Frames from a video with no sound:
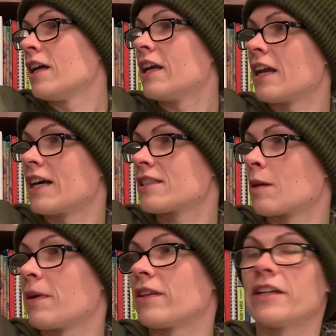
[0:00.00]
and ask
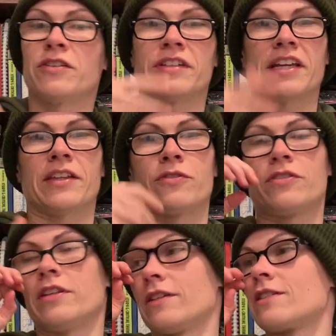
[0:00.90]
about like your daily
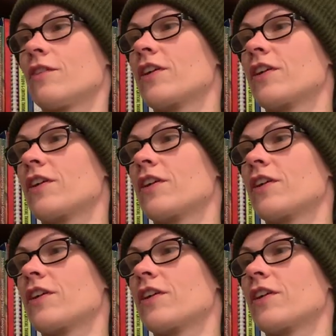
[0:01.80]
routine and stuff.